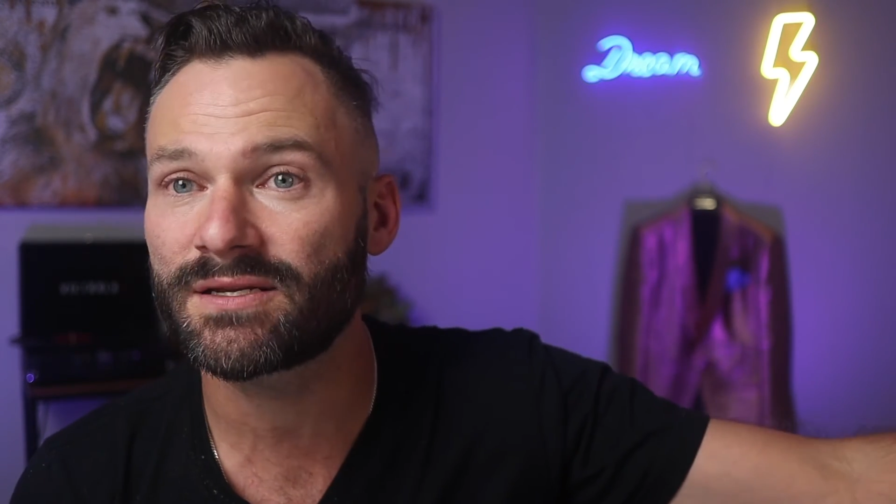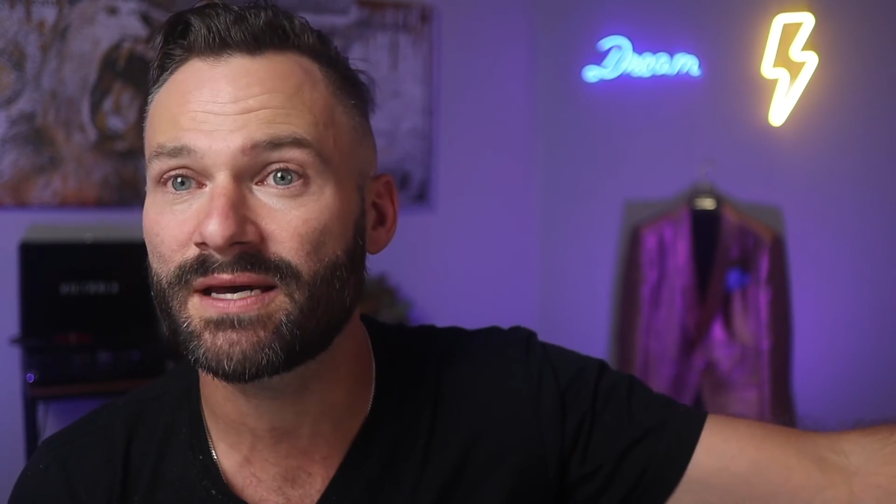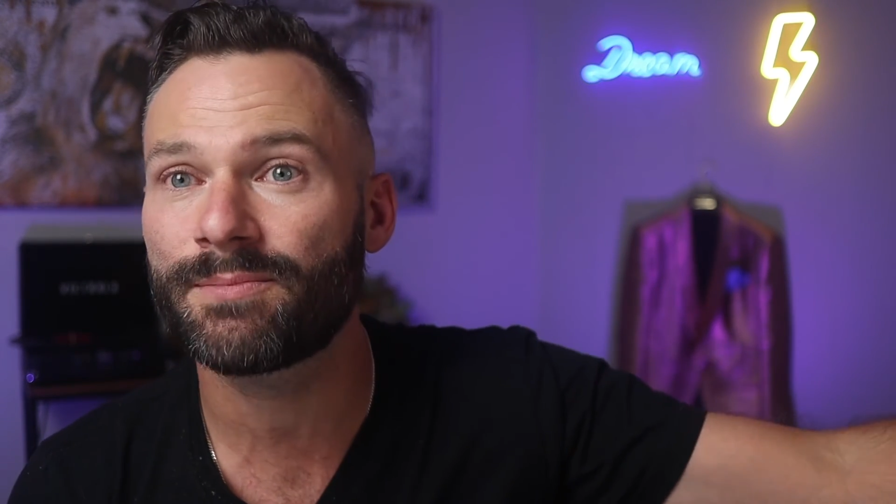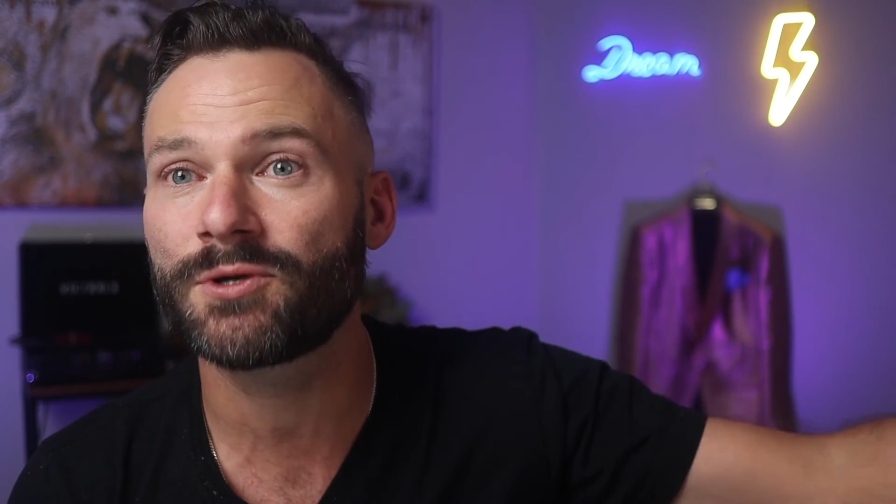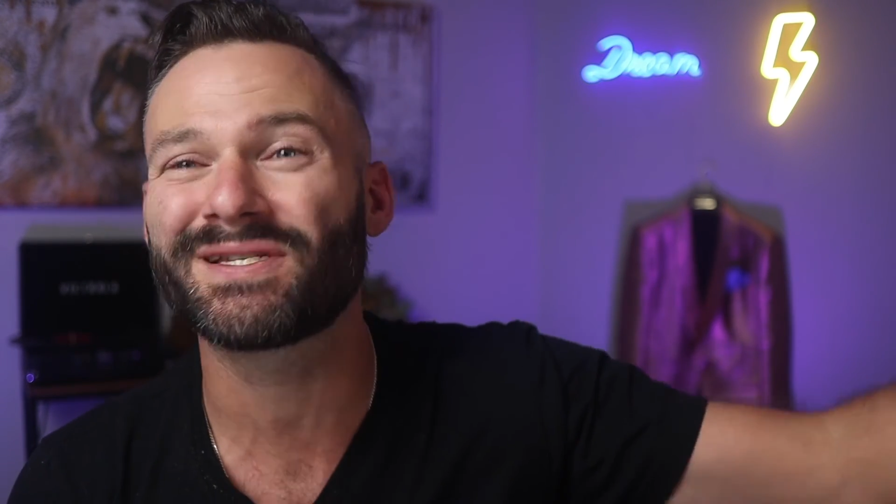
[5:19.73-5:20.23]
to
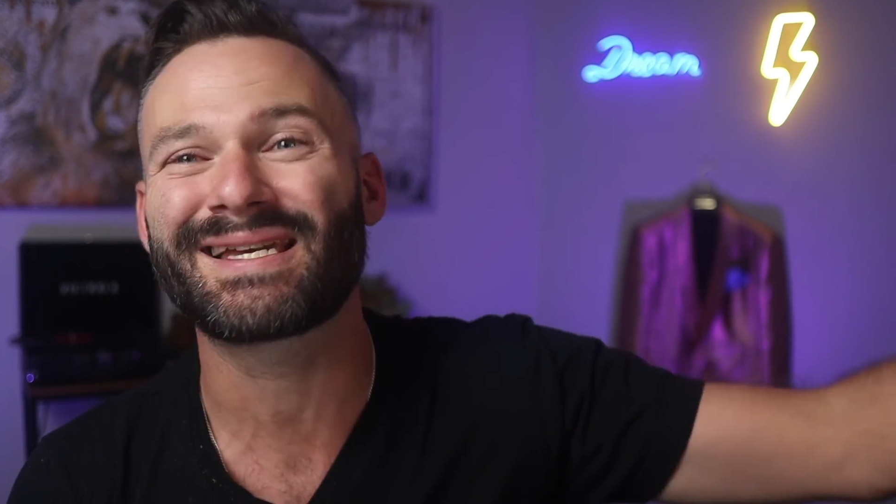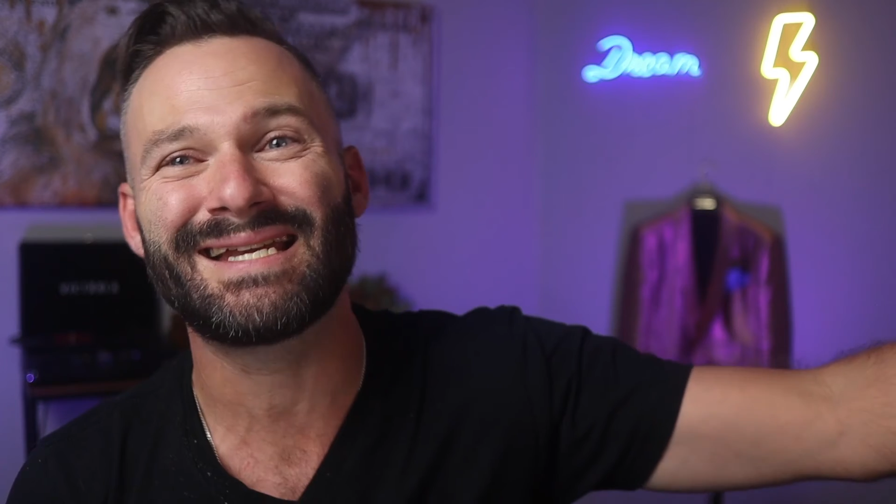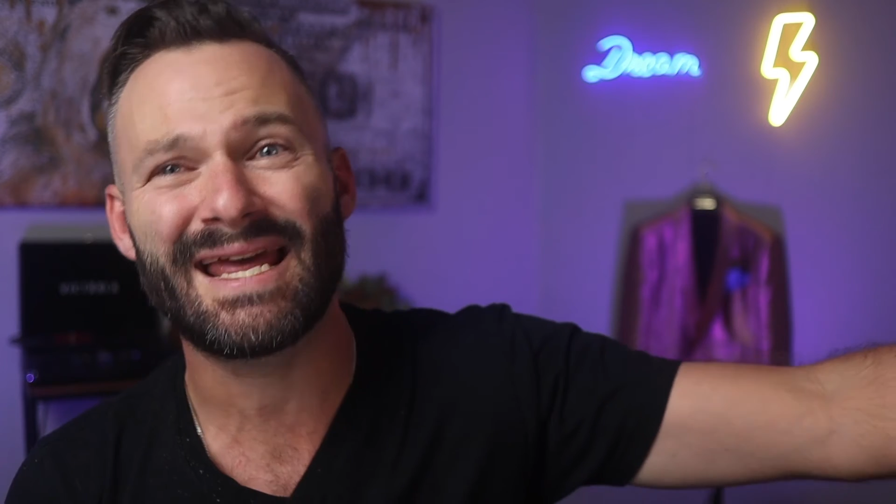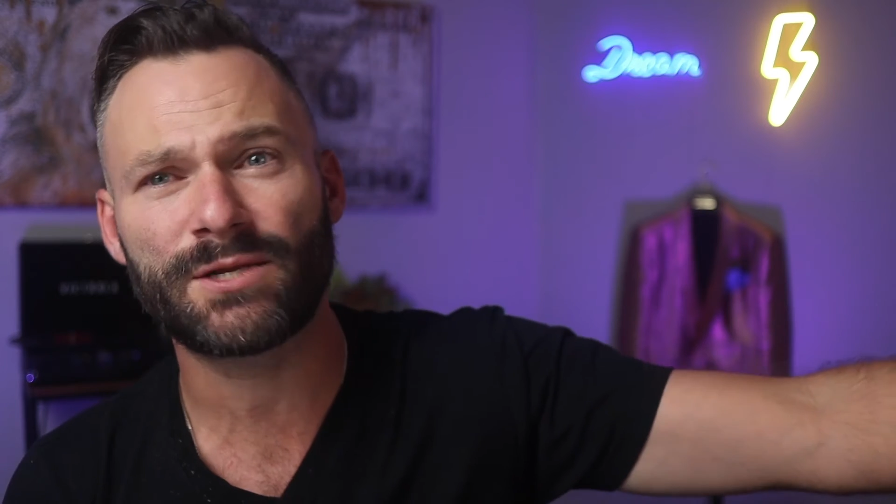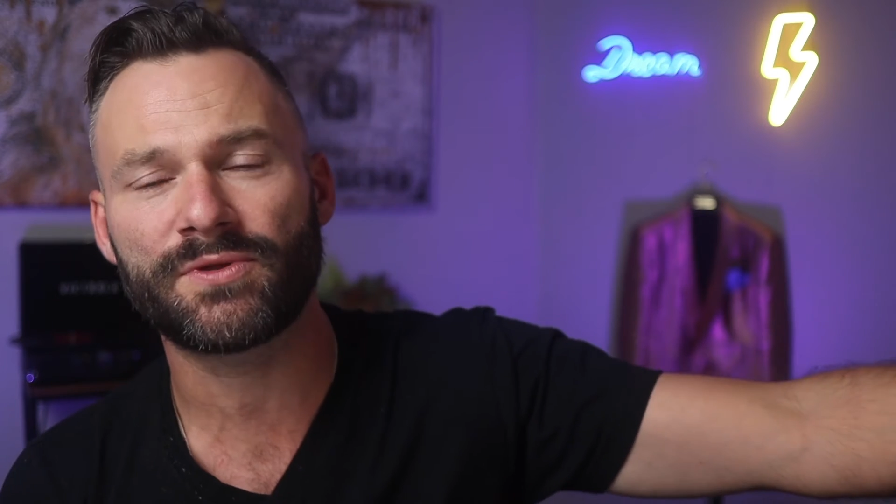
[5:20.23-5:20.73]
that person,
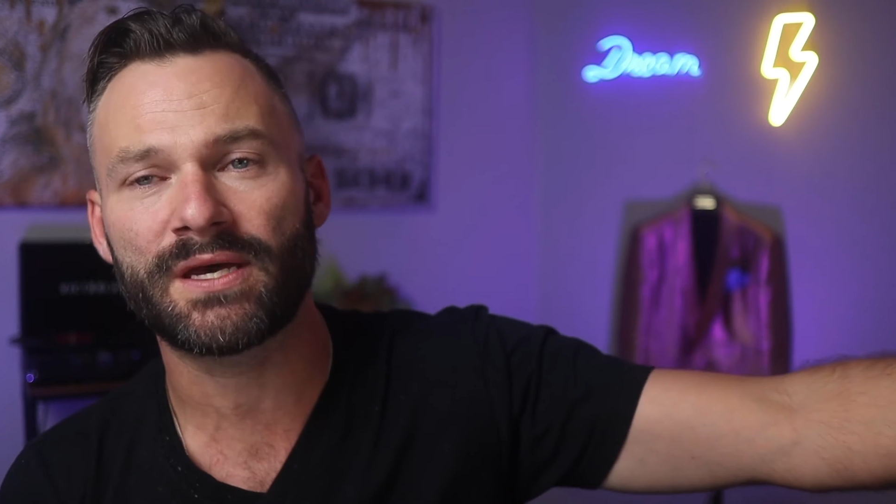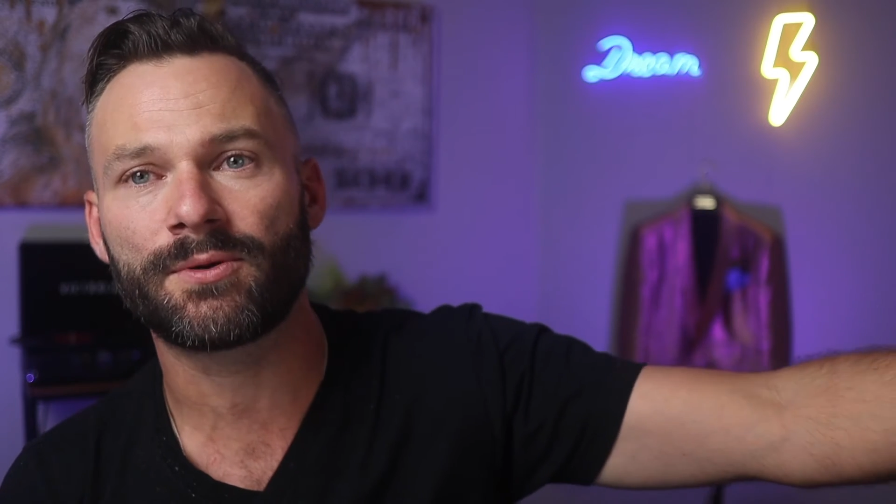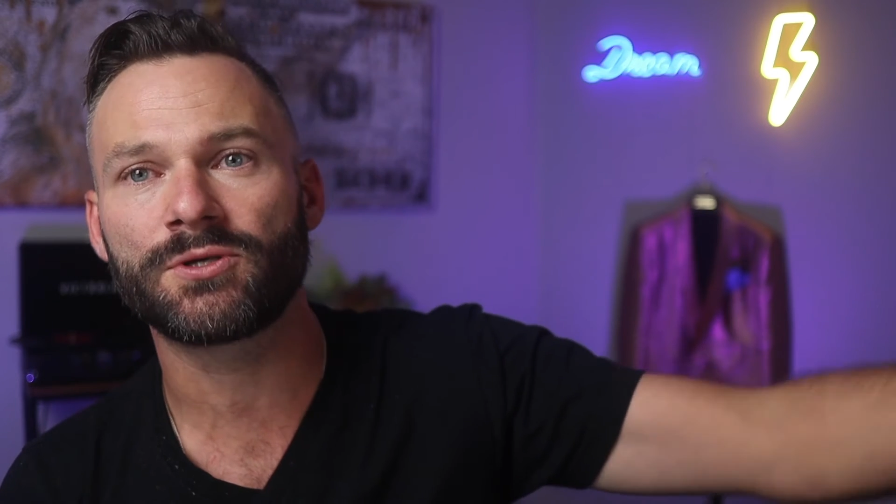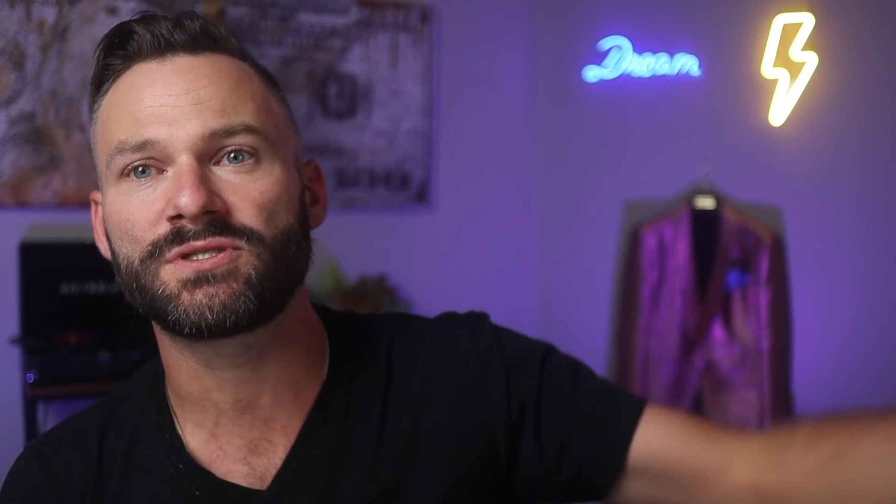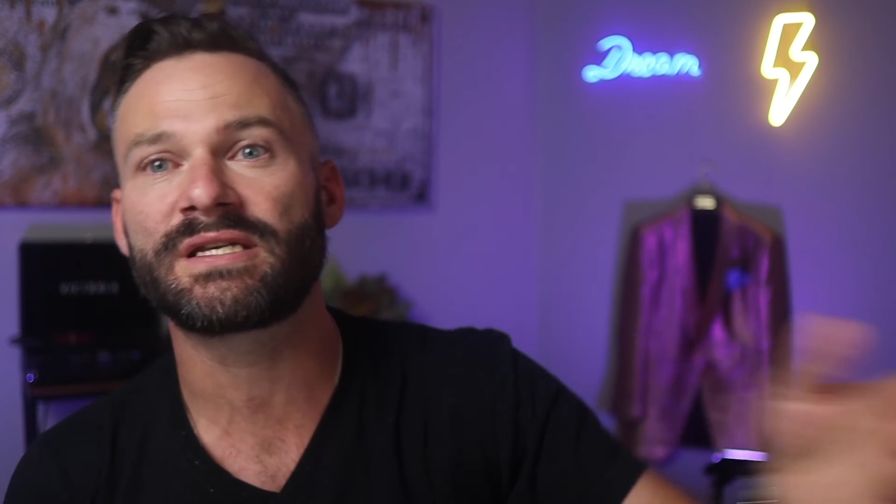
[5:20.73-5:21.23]
connect with
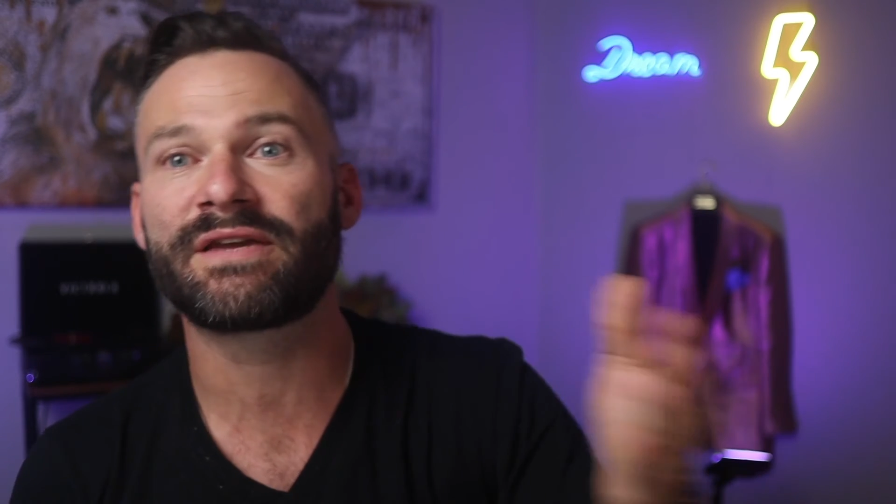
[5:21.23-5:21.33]
that person,